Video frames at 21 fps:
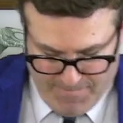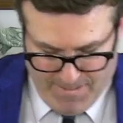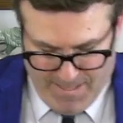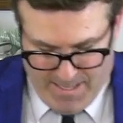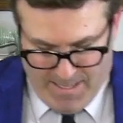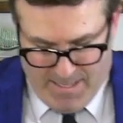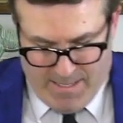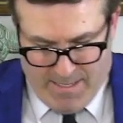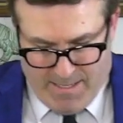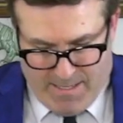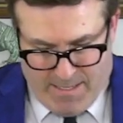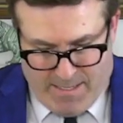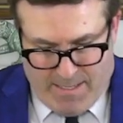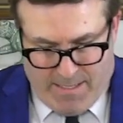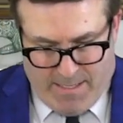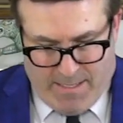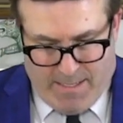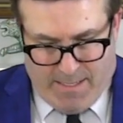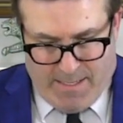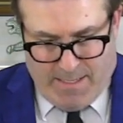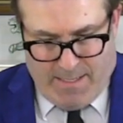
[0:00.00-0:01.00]

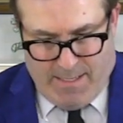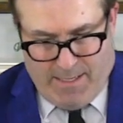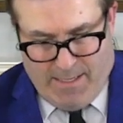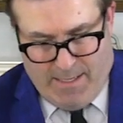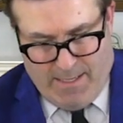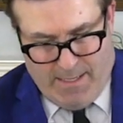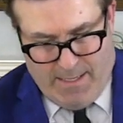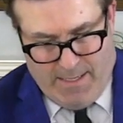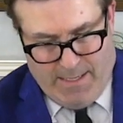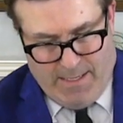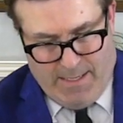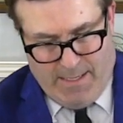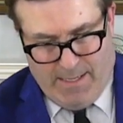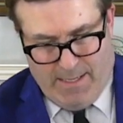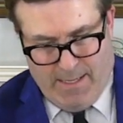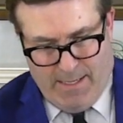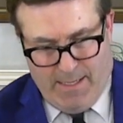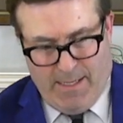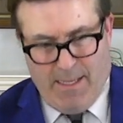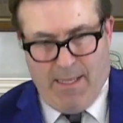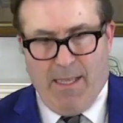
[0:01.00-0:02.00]

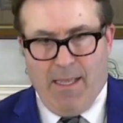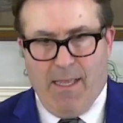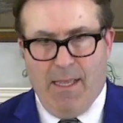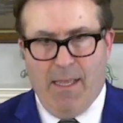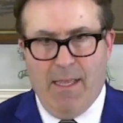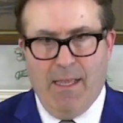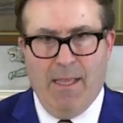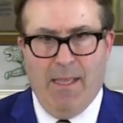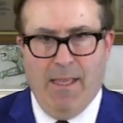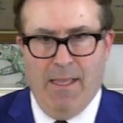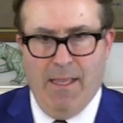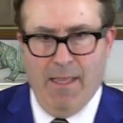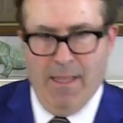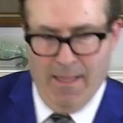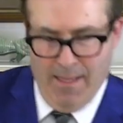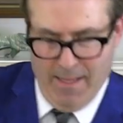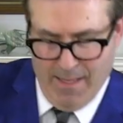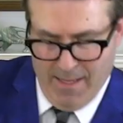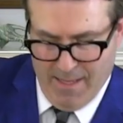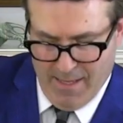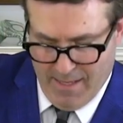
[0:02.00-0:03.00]

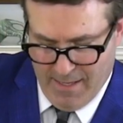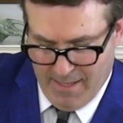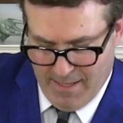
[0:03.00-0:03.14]
[no speech]